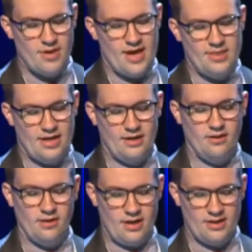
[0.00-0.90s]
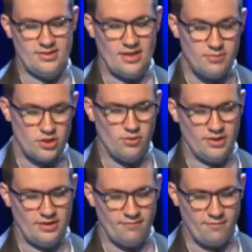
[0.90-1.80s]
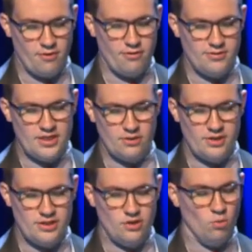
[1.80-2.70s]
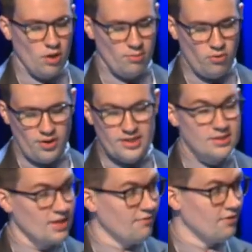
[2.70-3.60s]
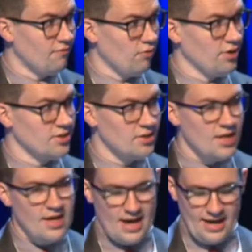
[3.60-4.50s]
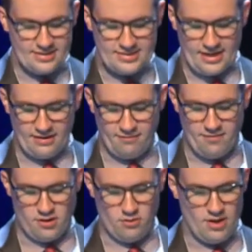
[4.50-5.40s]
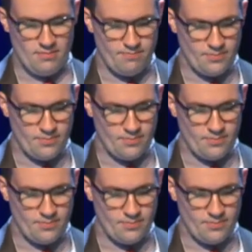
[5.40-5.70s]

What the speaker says: and then subsequently further decreased to 1.7 voids at second follow-up.